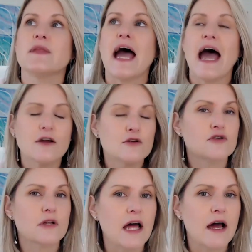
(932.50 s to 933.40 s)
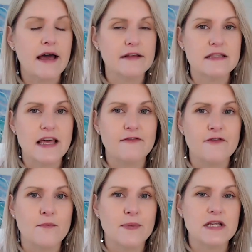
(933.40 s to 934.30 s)
actualize their
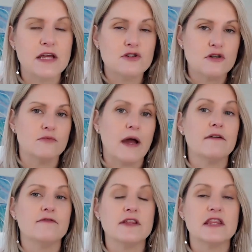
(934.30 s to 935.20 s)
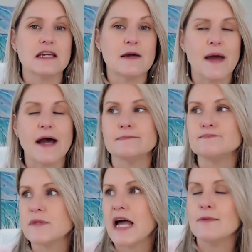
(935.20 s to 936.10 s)
full potential, right? If we think about
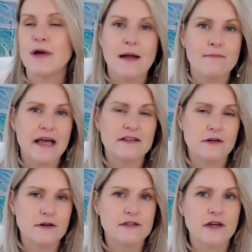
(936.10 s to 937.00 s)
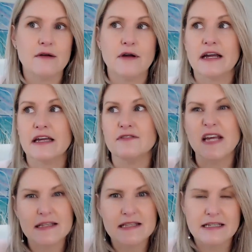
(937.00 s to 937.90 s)
Abraham Maslow's hierarchy of
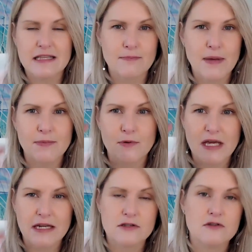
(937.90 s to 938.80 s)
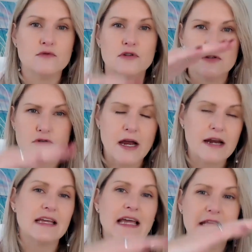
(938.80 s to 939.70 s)
needs. These are the people that are still just trying
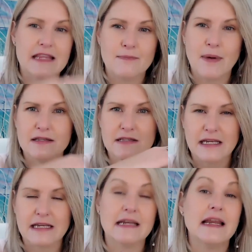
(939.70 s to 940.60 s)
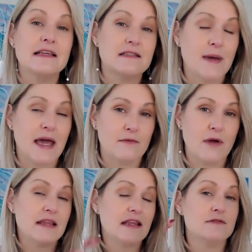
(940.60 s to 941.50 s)
to get their basic needs met,
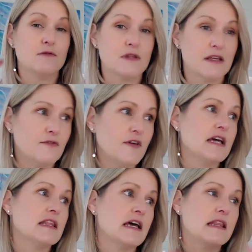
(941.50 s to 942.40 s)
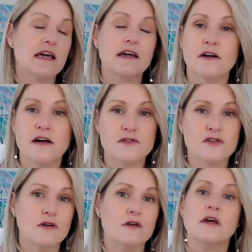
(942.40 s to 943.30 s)
right? There's all this fear that they're going
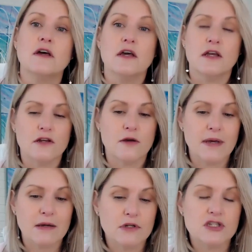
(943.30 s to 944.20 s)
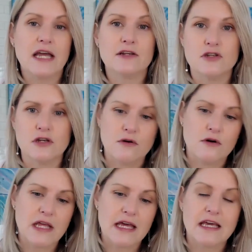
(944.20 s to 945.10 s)
to, you know, be rejected
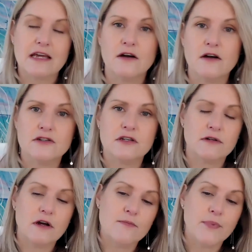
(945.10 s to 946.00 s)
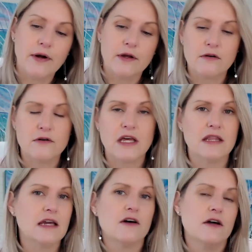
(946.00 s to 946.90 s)
or that they're going to go broke or that
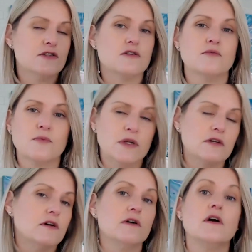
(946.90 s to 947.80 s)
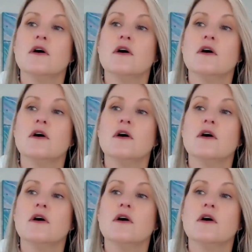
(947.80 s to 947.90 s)
they're going to, you know,